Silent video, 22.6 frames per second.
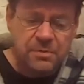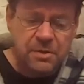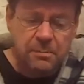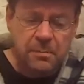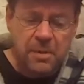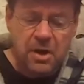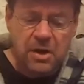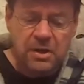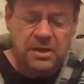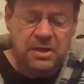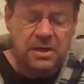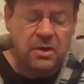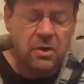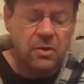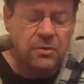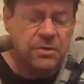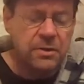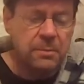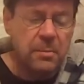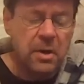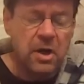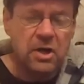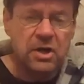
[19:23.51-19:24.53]
the market
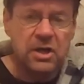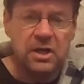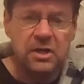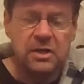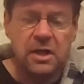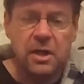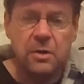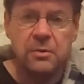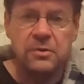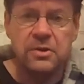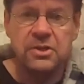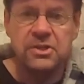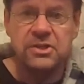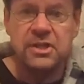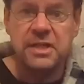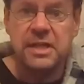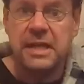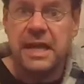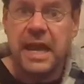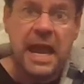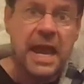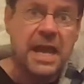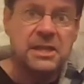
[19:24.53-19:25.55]
on the market now, and they're saying